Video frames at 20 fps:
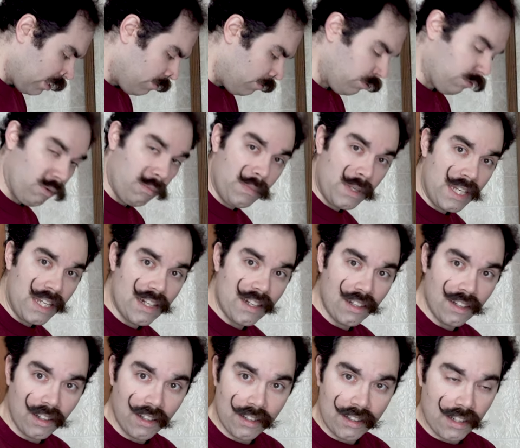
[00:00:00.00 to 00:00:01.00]
And we'll repeat
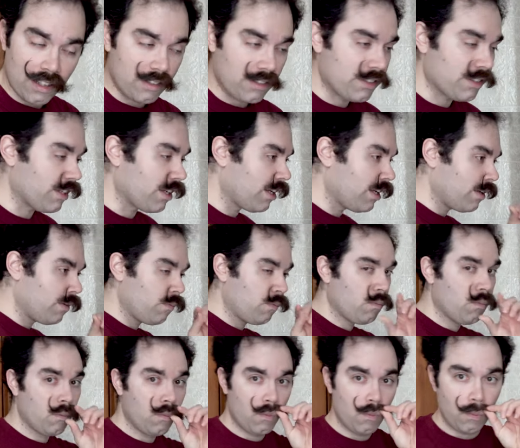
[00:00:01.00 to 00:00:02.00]
it on the other side.
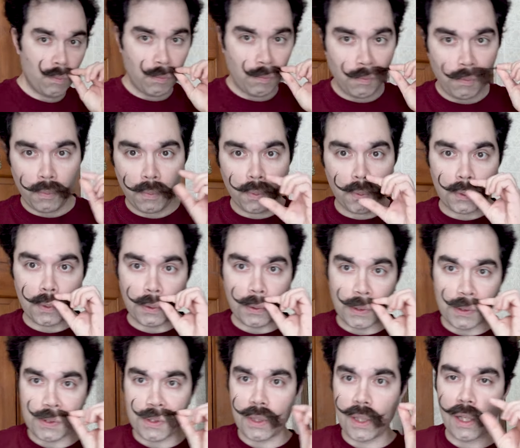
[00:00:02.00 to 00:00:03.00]
So you
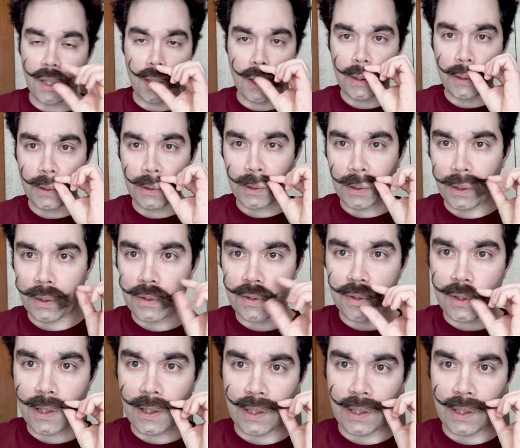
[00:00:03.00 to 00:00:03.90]
can see, I'll get a little closer.